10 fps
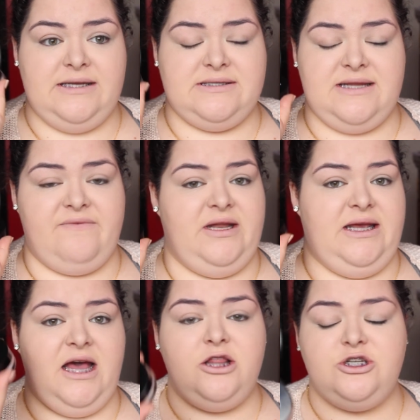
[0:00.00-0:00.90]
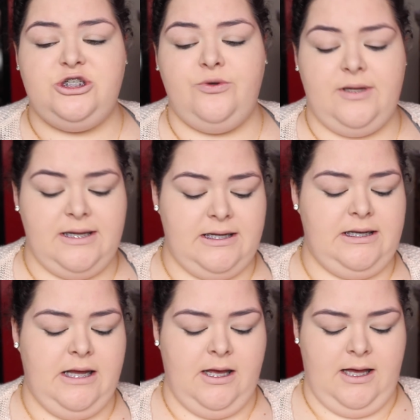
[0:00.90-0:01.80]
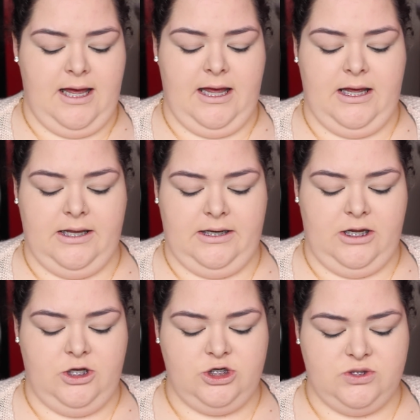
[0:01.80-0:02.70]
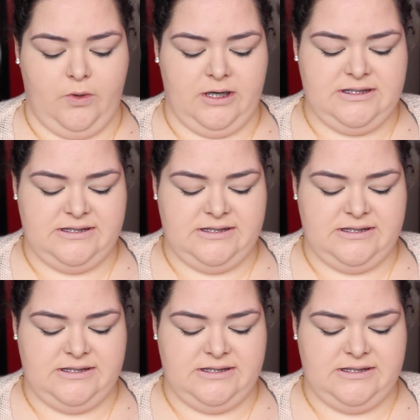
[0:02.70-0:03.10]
It doesn't have any color to it, and it just works.